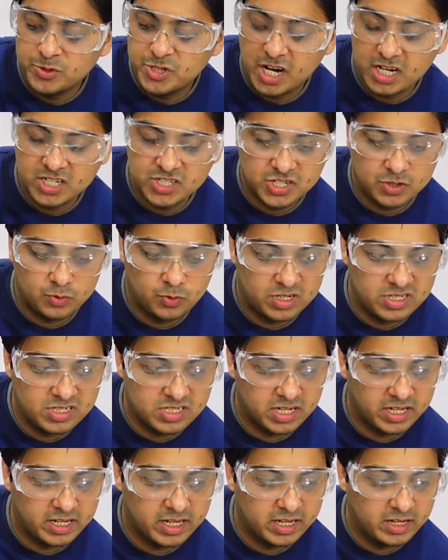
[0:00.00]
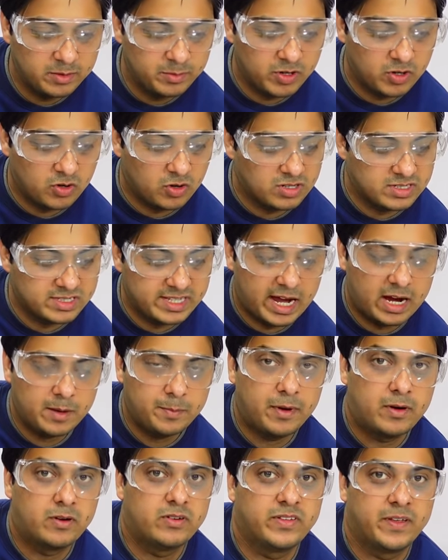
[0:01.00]
charger once again because
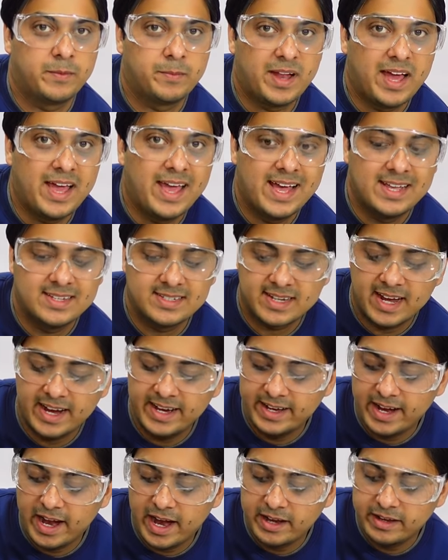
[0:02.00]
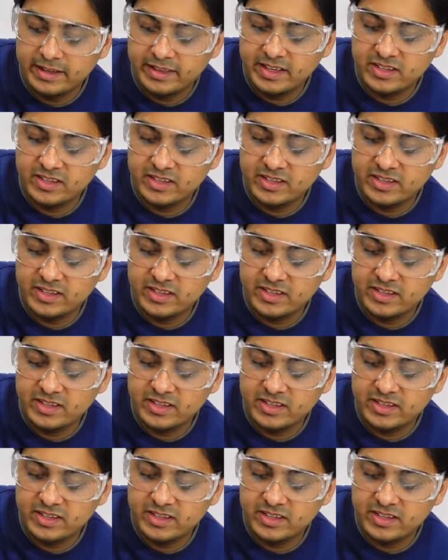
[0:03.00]
that power supply has died and